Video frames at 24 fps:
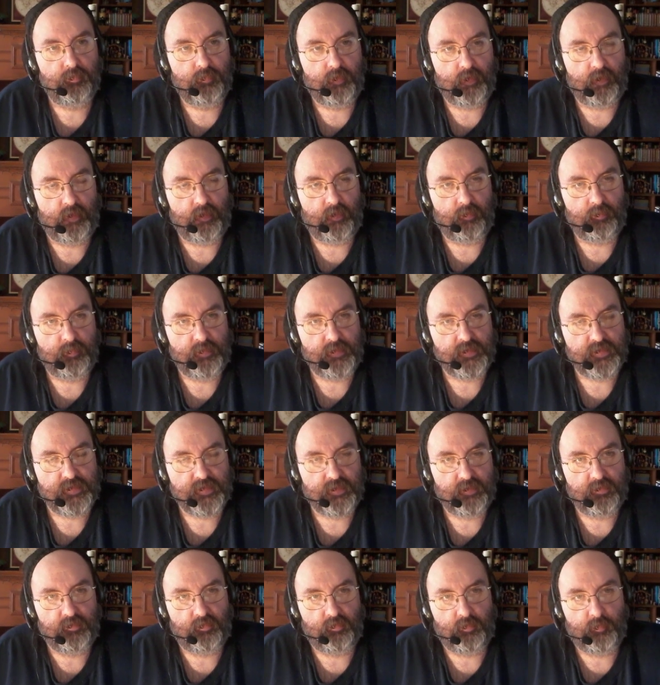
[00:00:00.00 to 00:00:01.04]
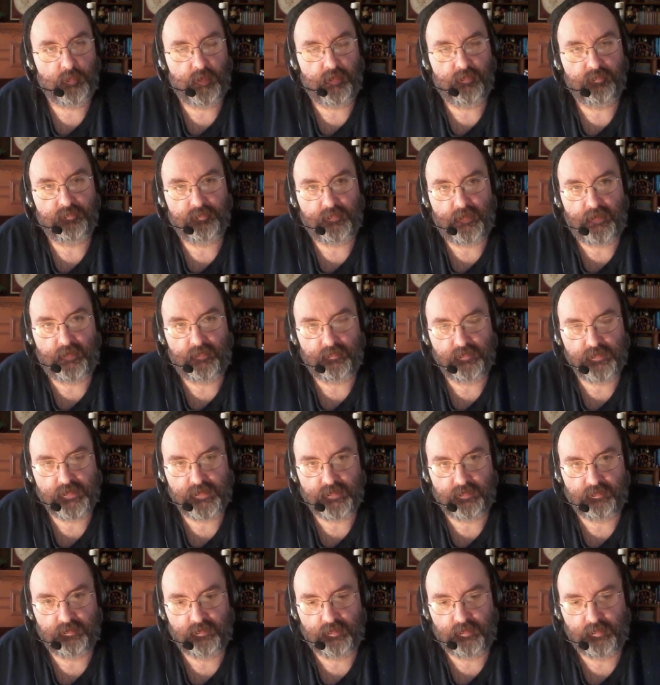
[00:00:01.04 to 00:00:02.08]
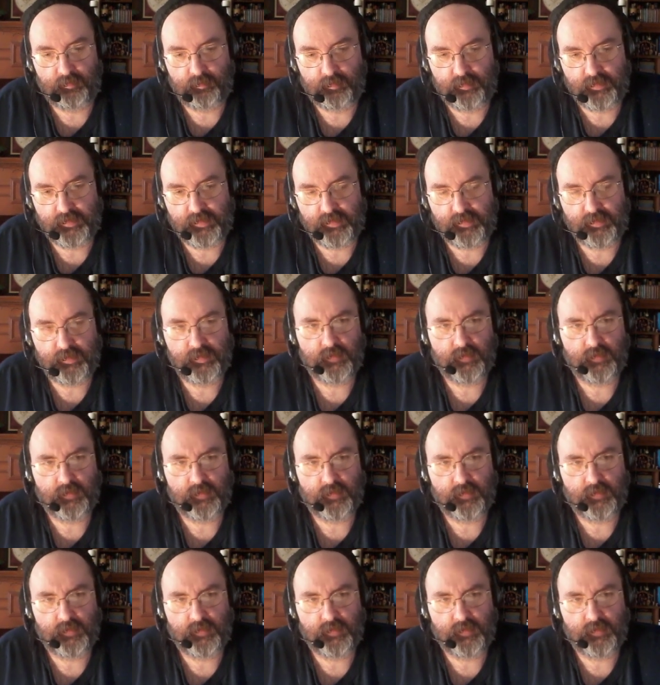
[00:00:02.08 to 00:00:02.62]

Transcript: uh, BC to about 570 BC.